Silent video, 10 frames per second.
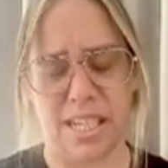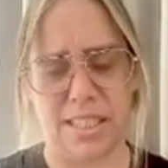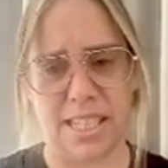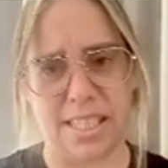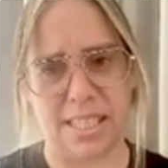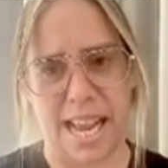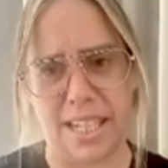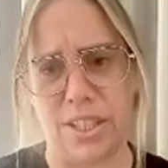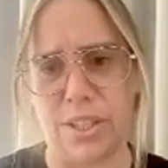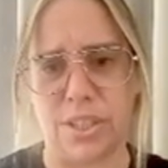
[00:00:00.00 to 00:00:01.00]
can
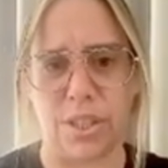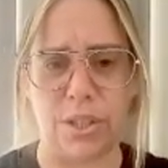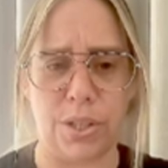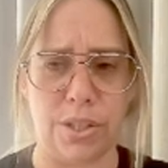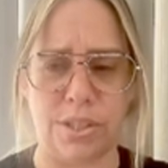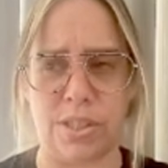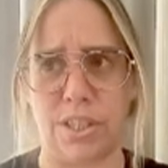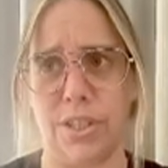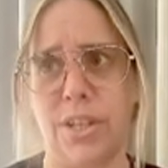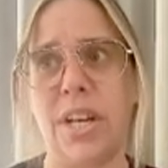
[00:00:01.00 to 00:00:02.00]
take you. So kudos to
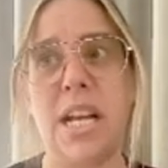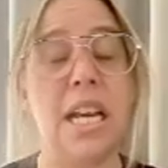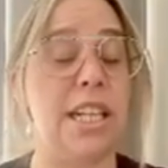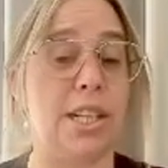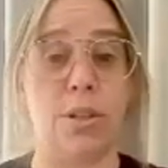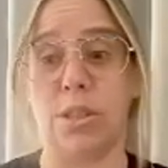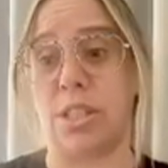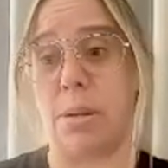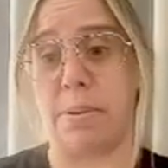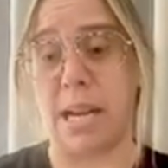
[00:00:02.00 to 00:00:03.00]
you. You can
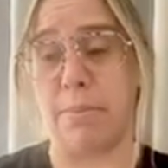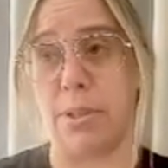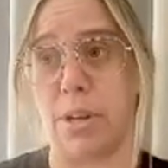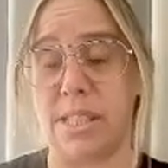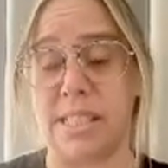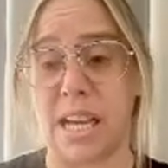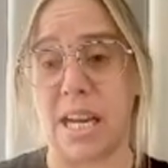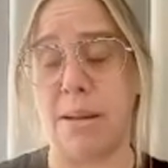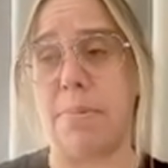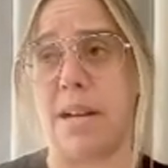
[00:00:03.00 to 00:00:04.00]
also become your own
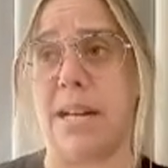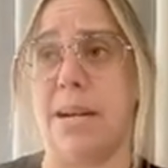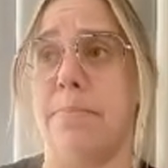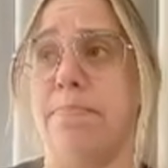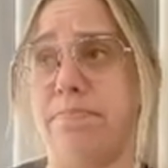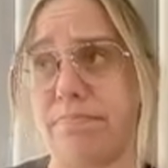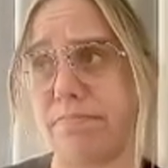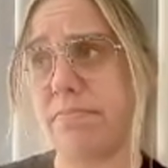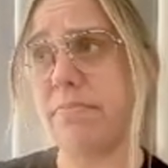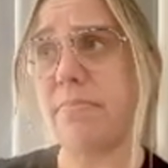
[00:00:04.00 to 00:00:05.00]
startup,
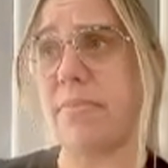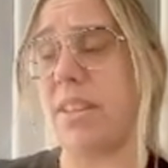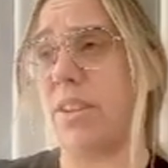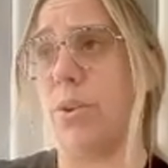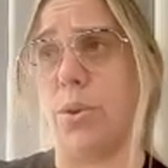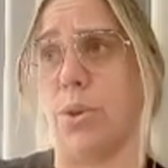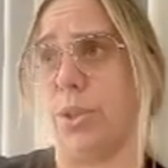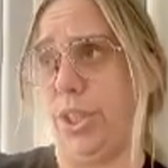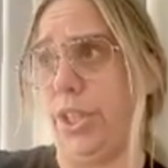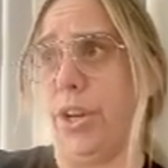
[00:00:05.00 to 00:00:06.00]

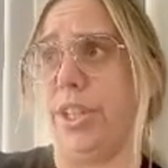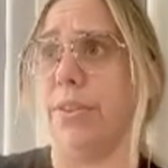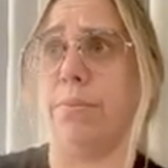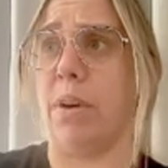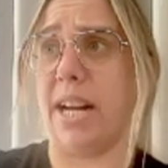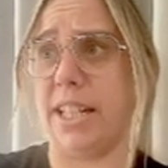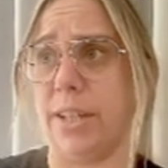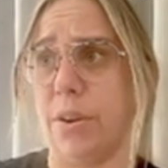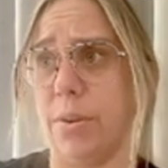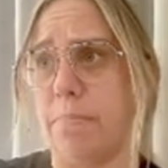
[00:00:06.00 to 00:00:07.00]
or you're
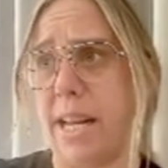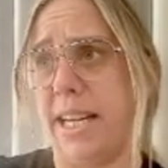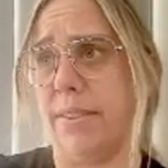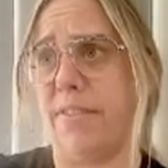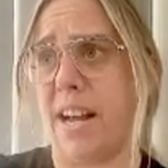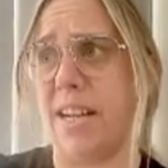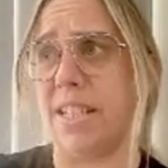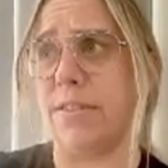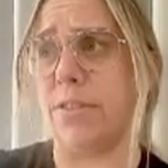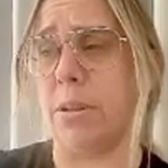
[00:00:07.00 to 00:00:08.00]
being your
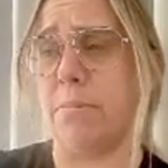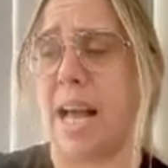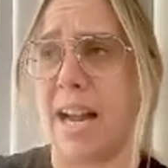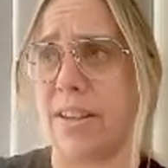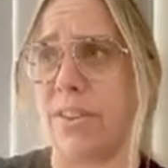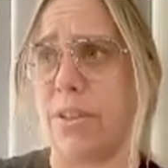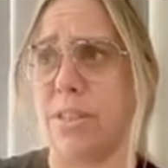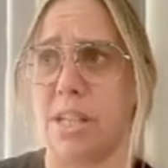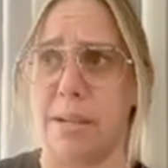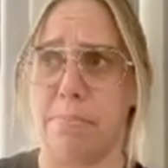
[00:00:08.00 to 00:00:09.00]
founder from
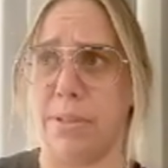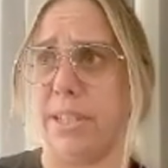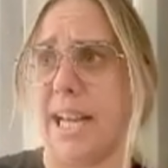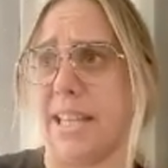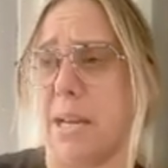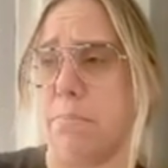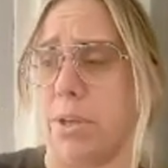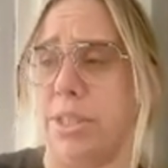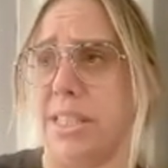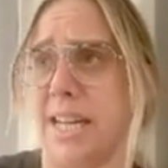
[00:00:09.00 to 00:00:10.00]
hackathons, like building out that
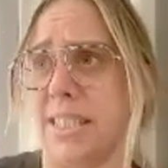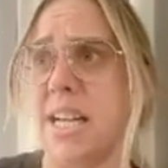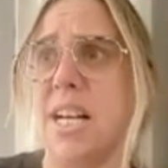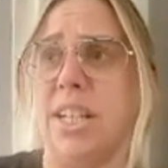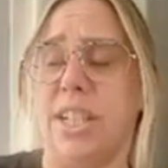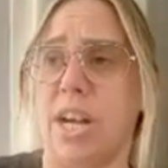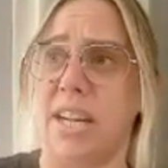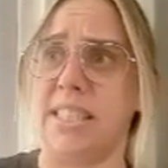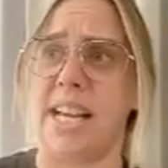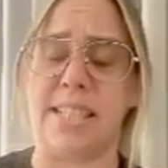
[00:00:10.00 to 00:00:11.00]
project. You're
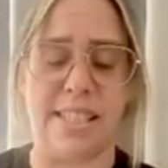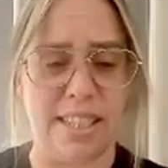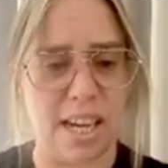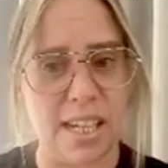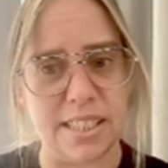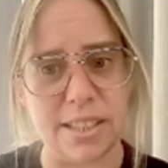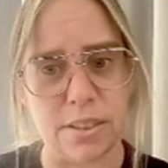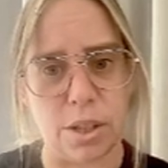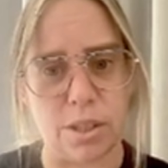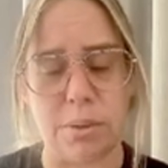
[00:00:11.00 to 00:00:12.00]
kind of testing the idea
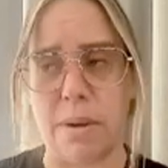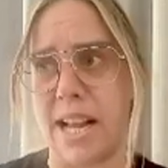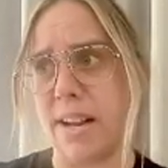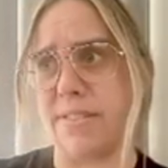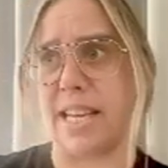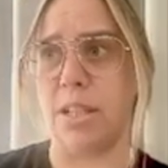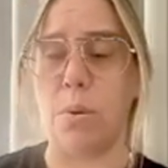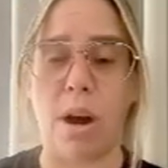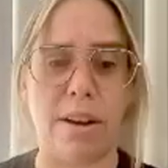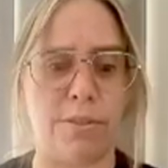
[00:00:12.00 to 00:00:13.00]
along the way. I've seen
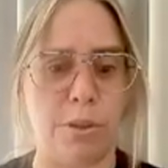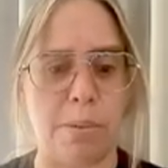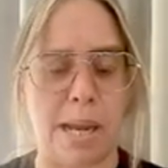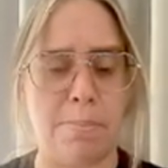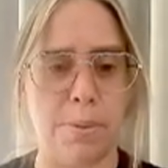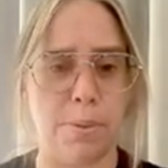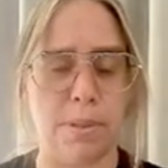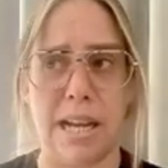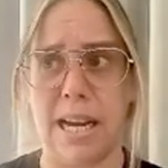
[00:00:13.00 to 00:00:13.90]
quite a few people